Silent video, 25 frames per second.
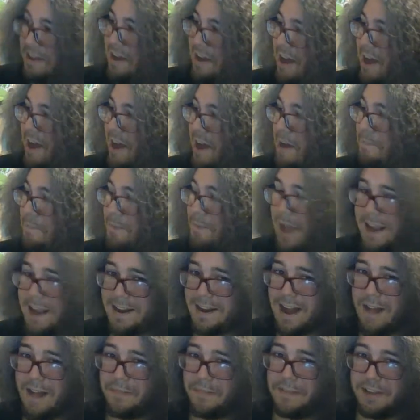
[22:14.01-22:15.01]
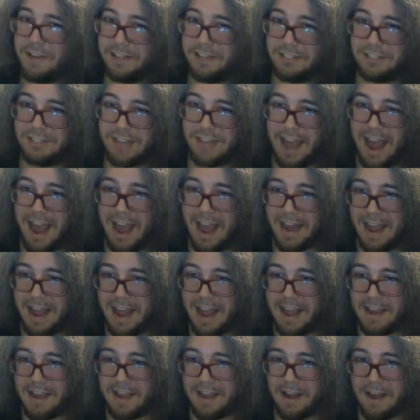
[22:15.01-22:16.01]
I got this at
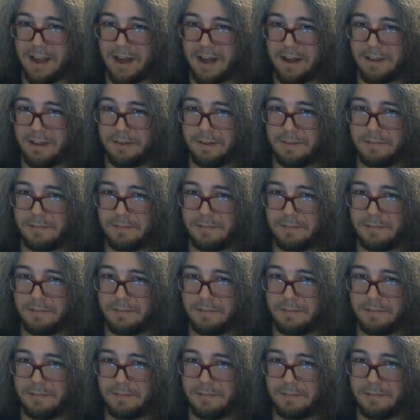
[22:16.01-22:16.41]
an